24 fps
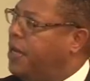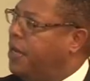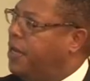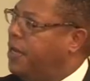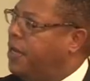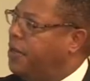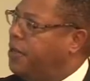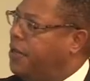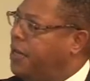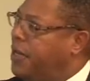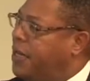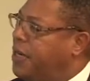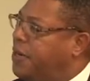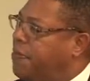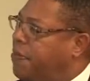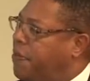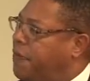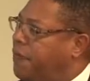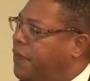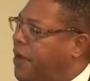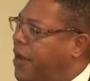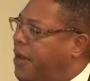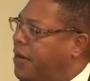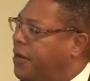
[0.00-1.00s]
you can either
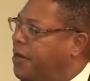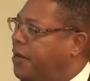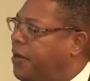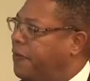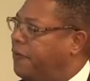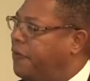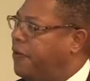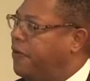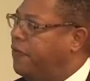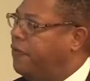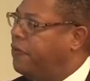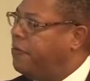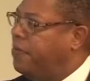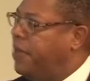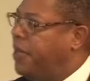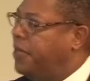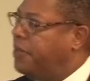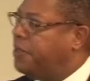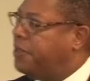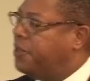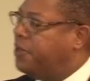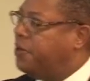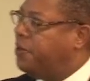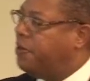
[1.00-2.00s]
provide enough
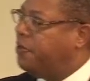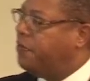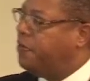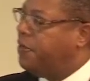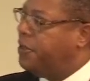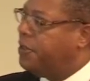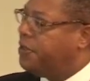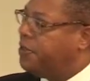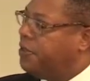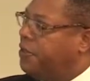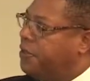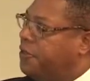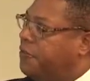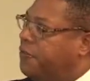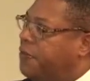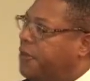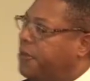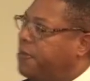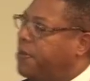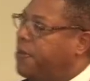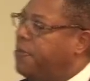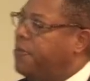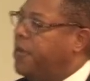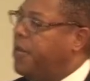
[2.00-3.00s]
information on research for
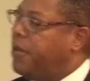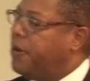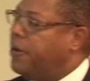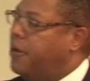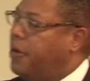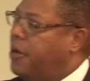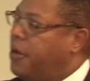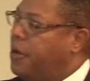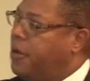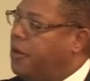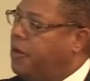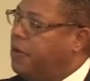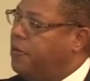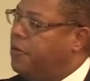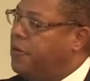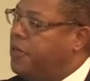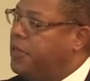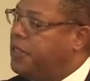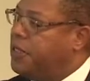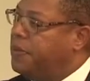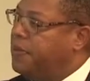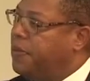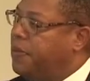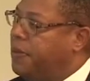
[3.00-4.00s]
them to make
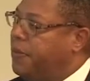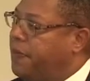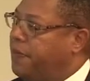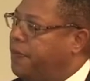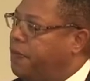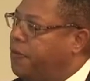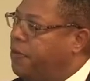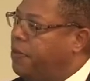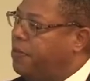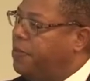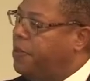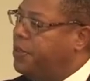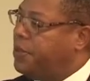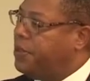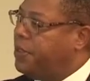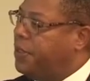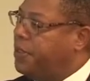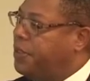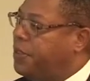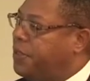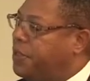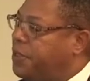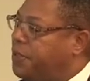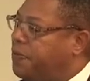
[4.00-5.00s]
reasonable, informed
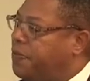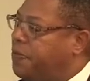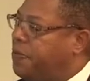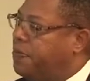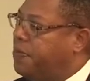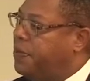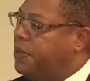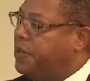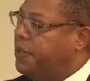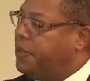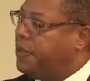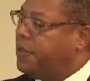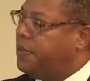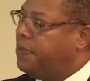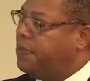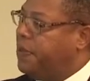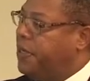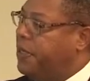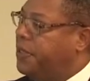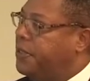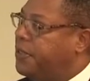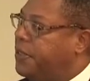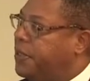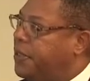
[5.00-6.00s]
decisions for
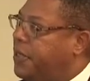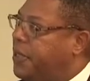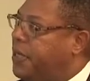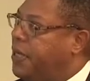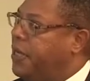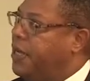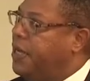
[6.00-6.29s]
participation.